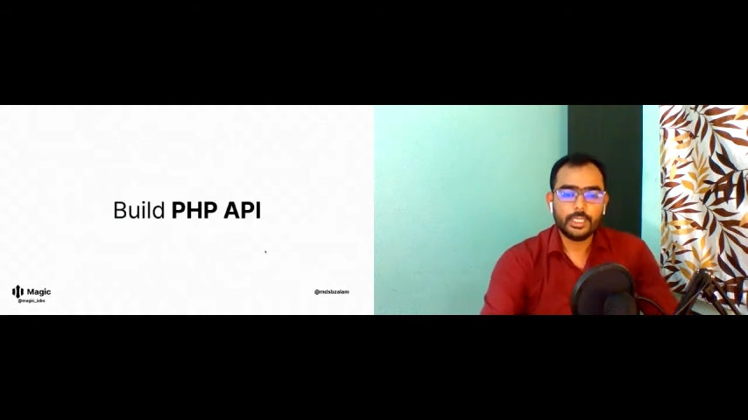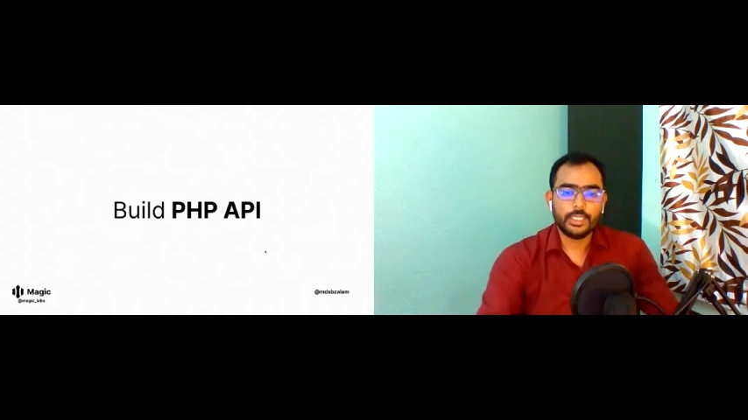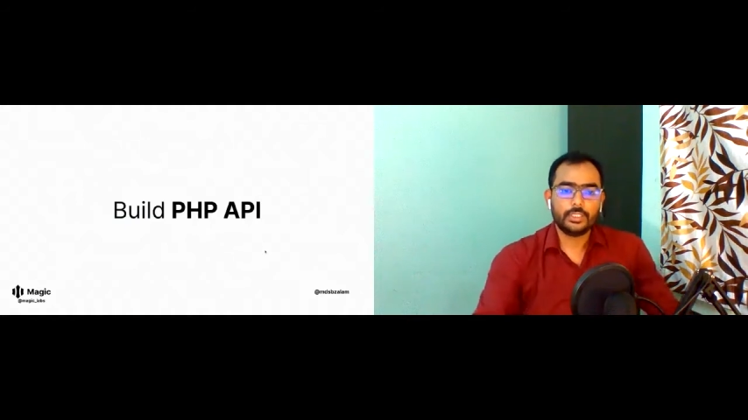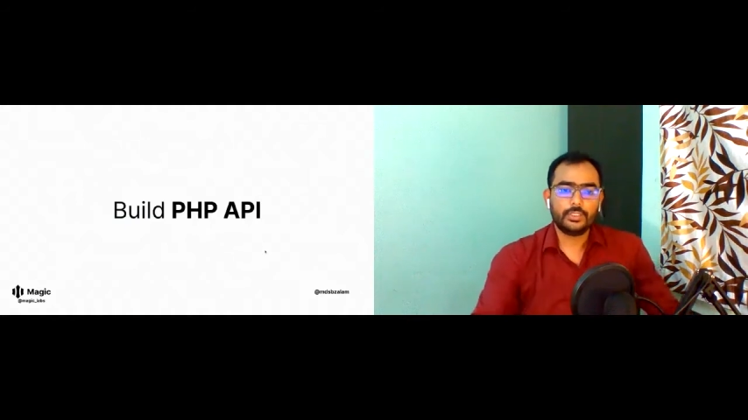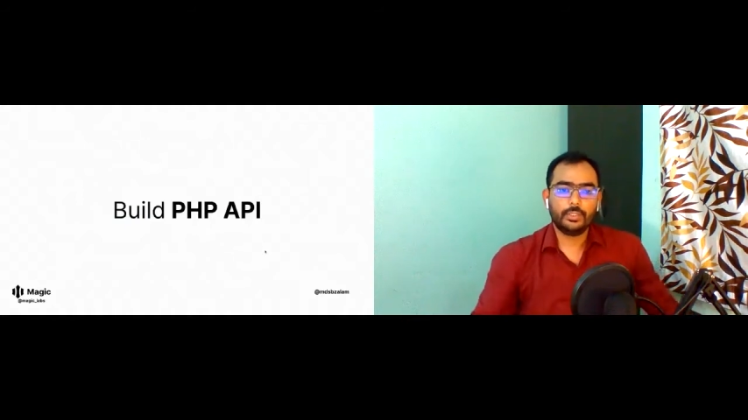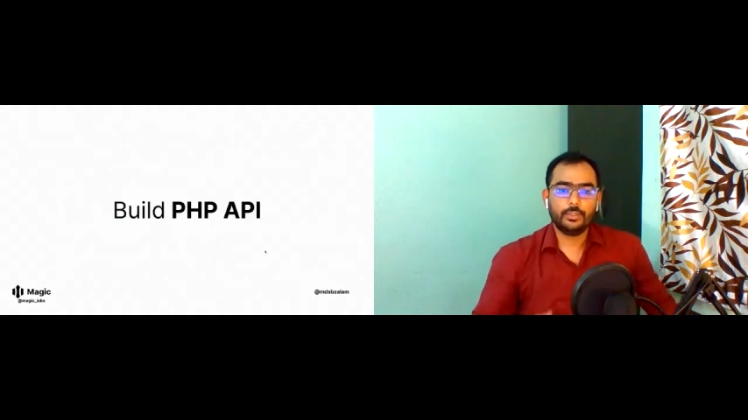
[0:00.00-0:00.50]

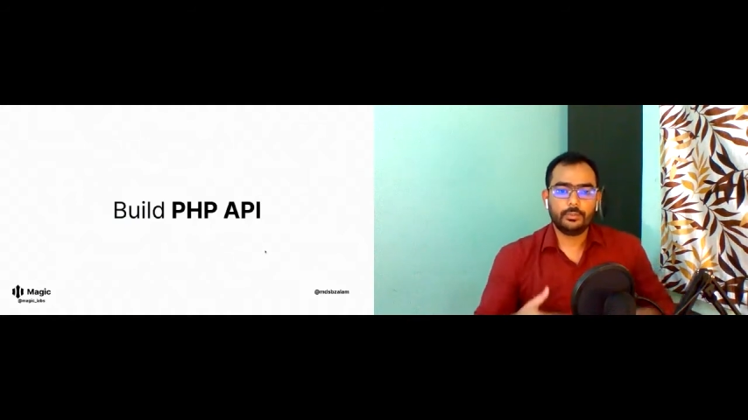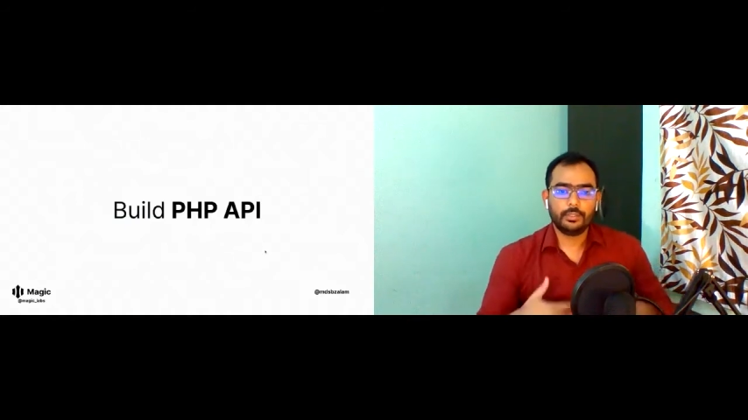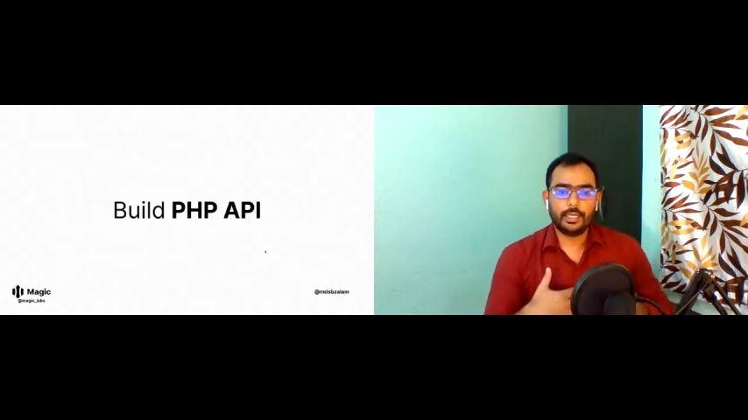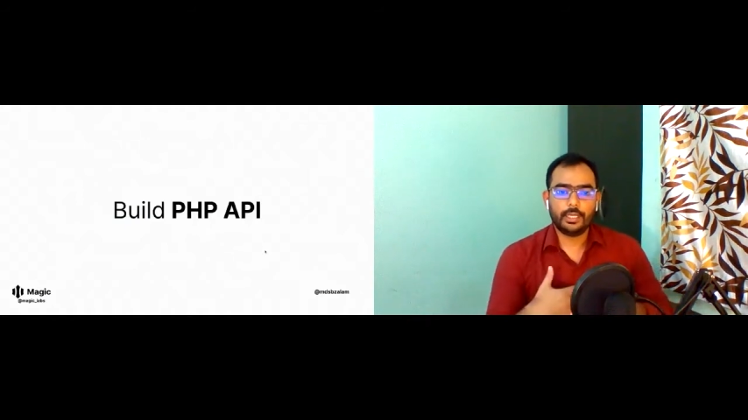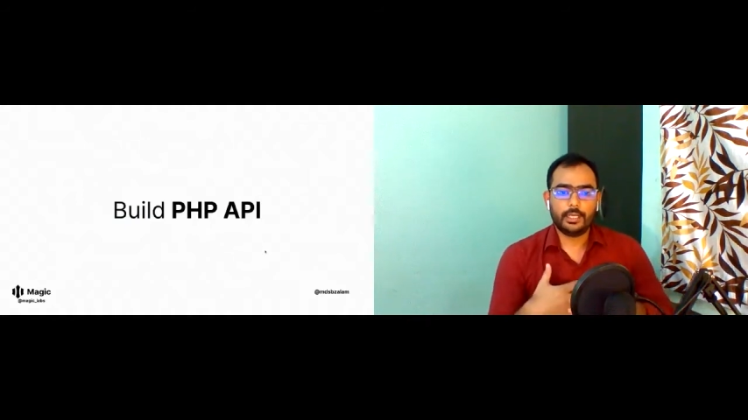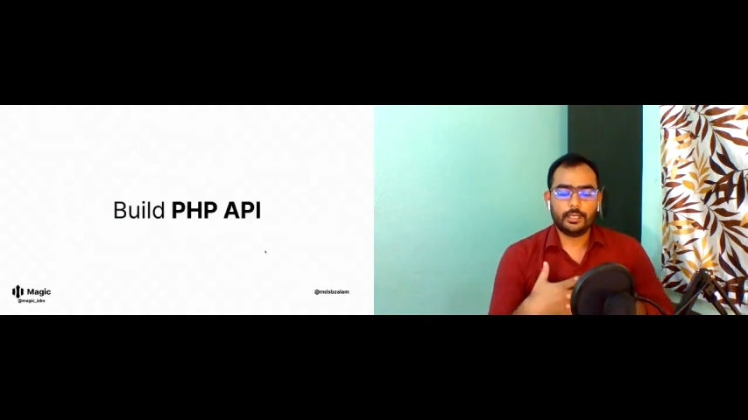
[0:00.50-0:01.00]
So
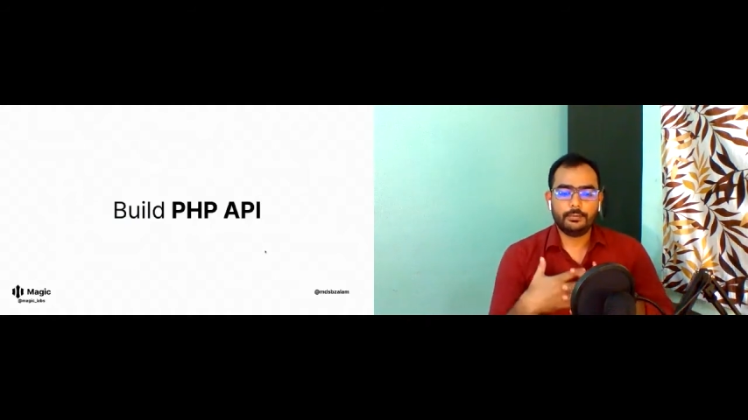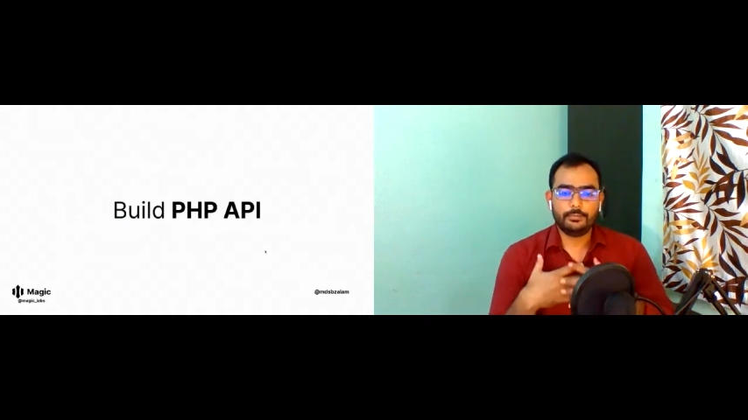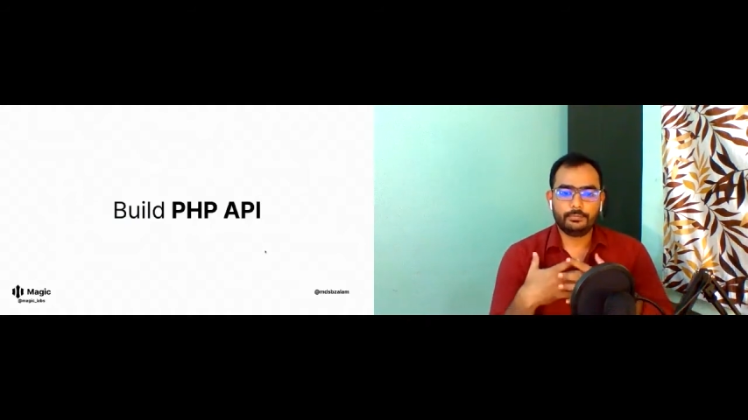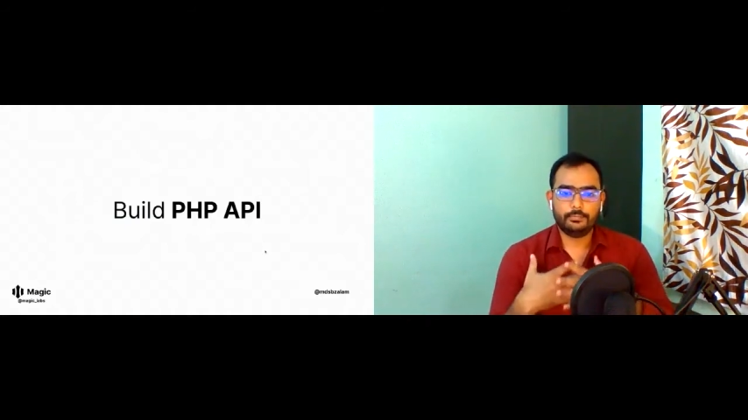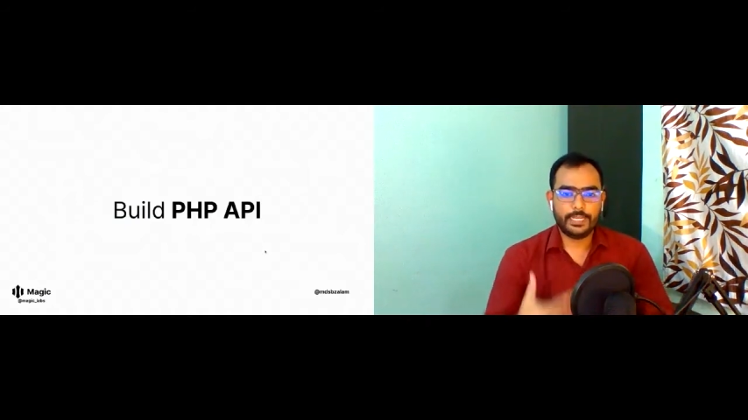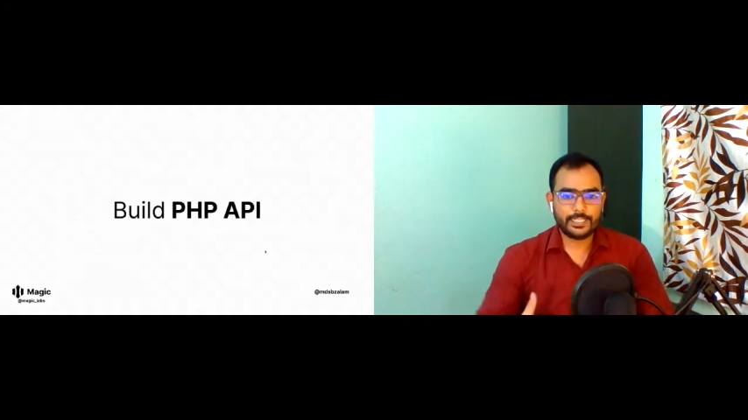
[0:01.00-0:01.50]

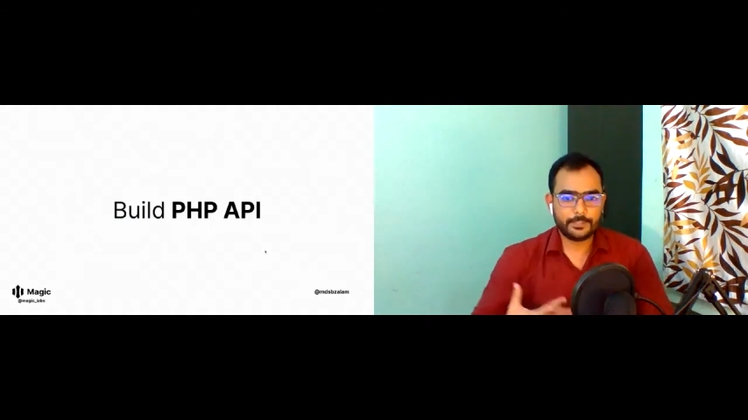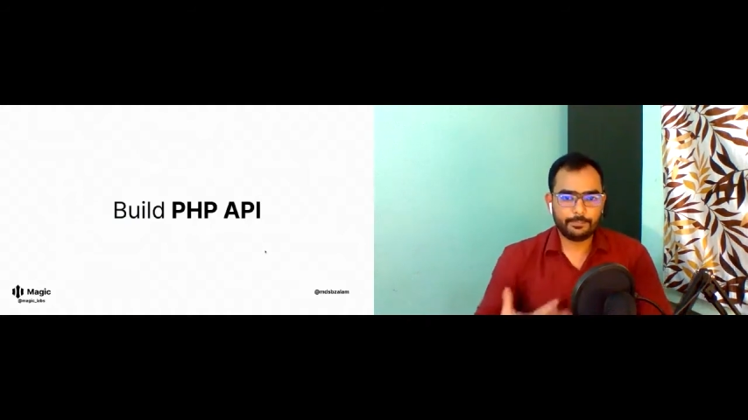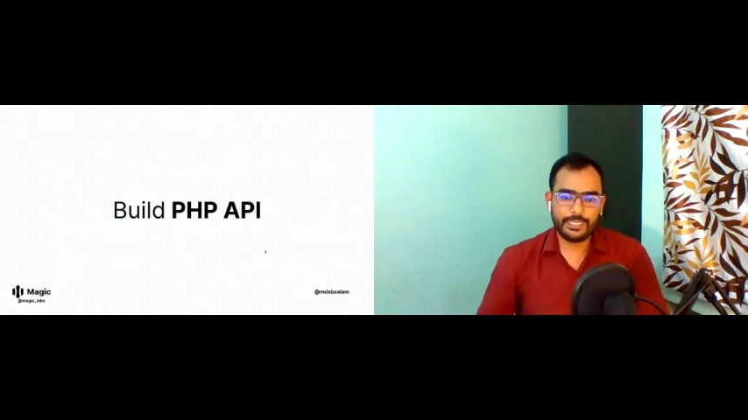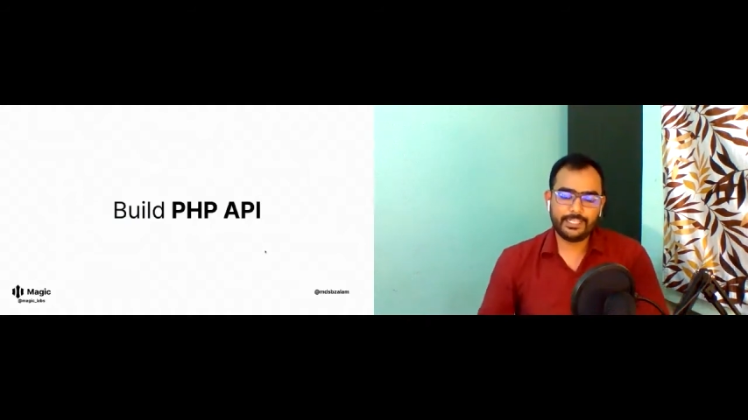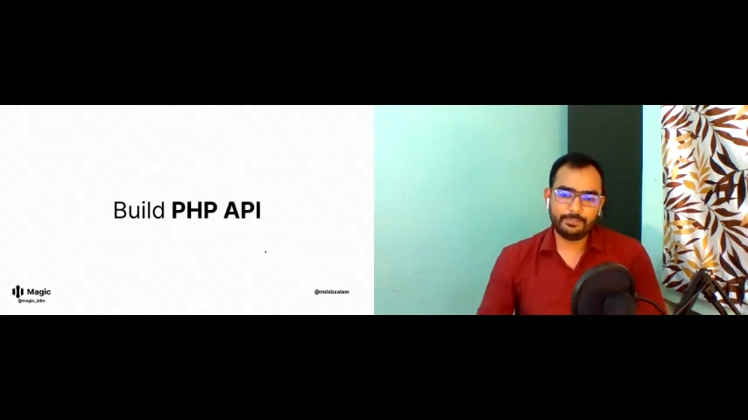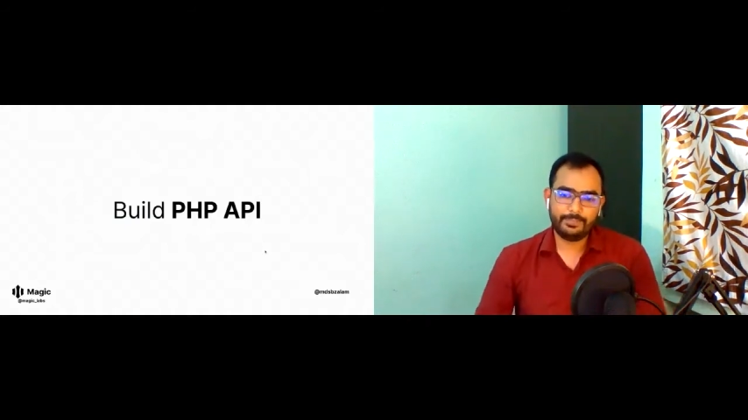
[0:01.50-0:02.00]
let's
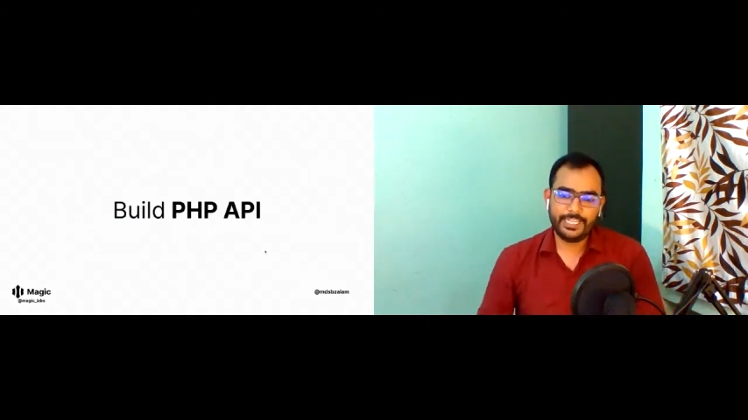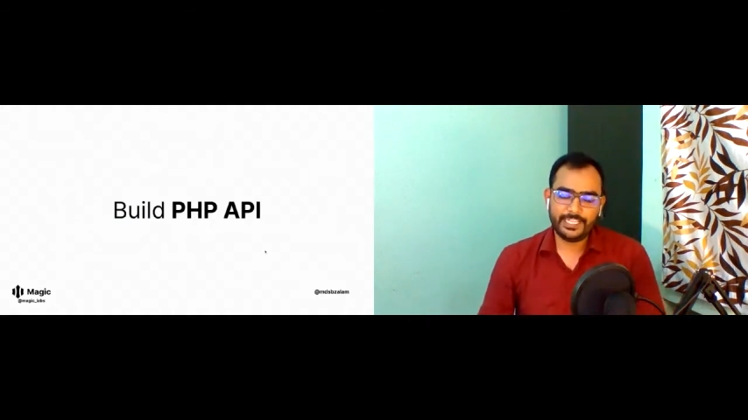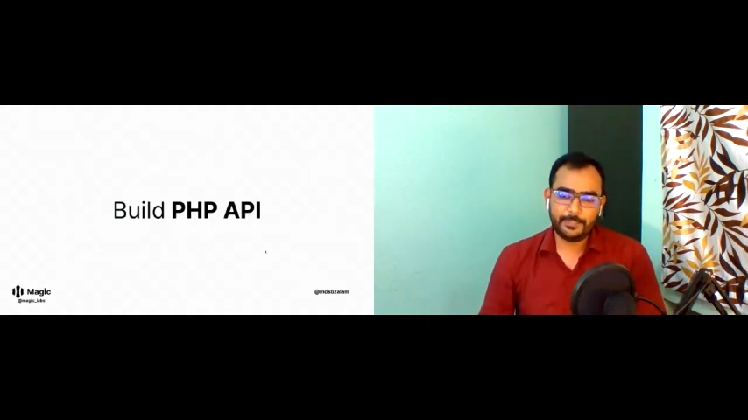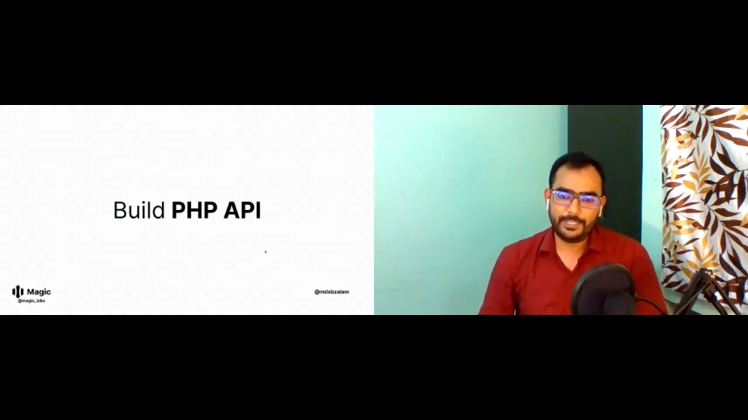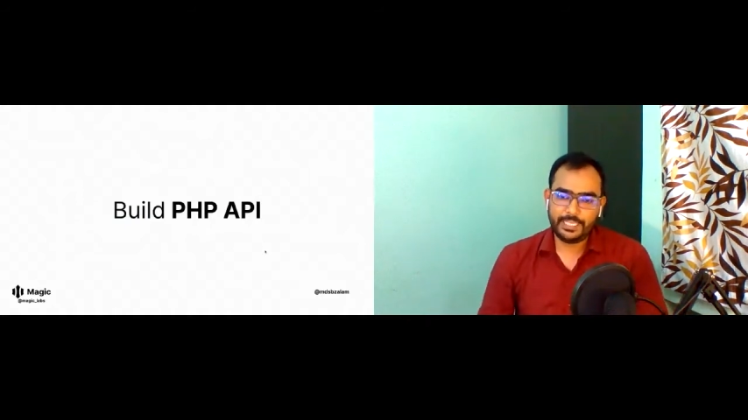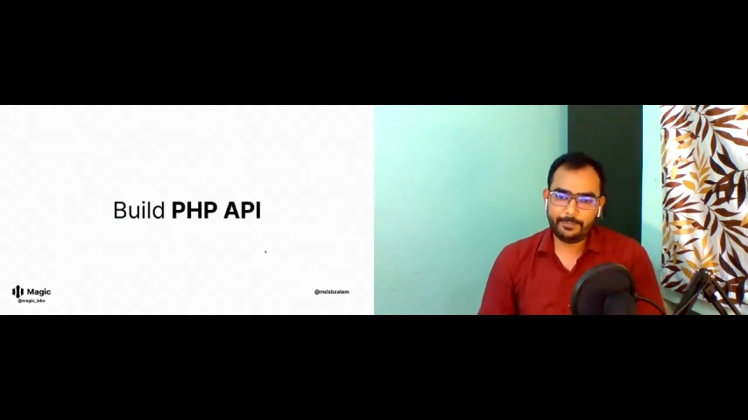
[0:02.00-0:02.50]
build the
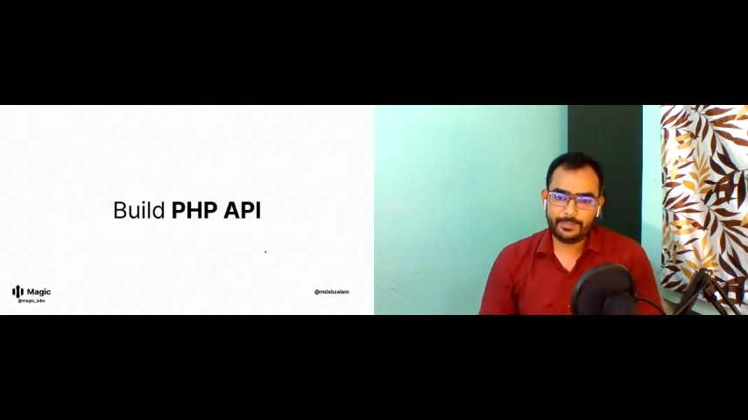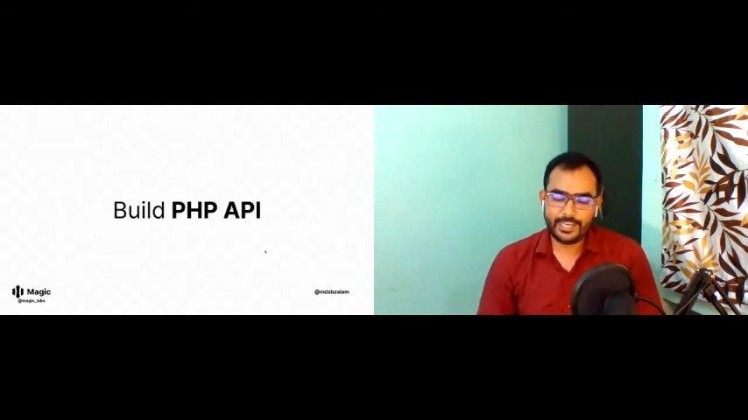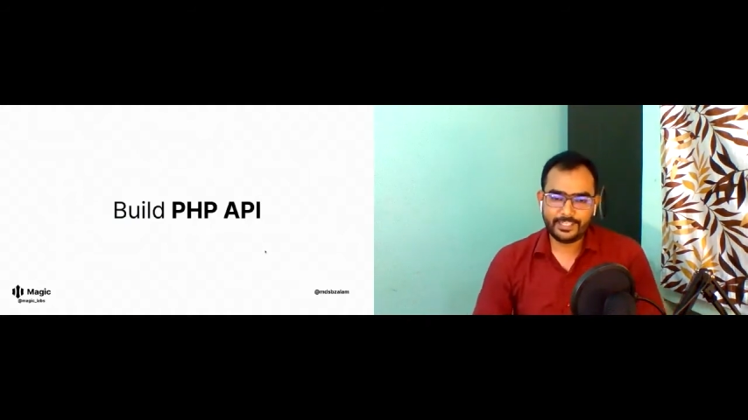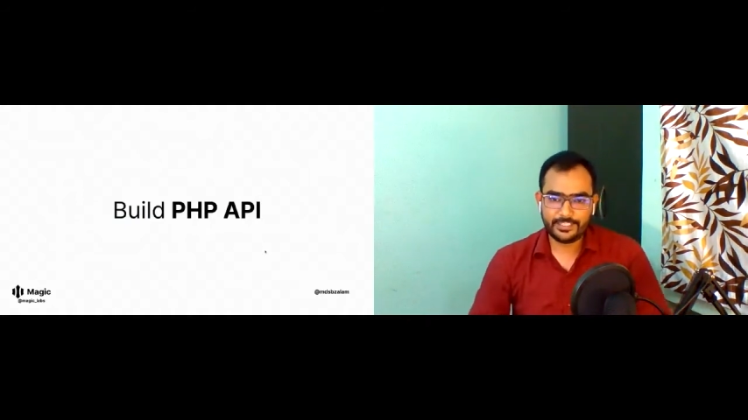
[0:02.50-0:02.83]
PHP API.